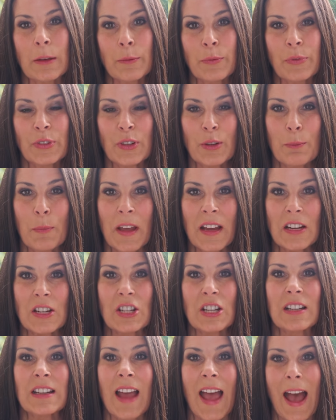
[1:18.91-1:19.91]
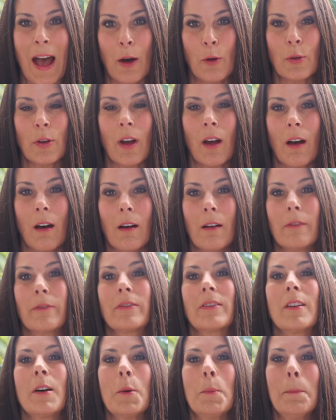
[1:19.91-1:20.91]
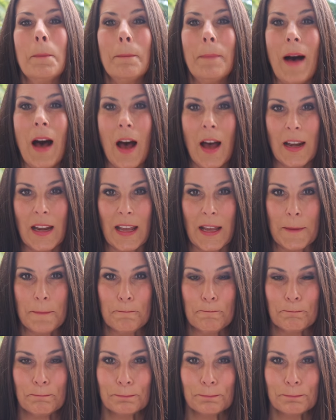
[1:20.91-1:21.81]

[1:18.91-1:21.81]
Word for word: inflammation out of the body.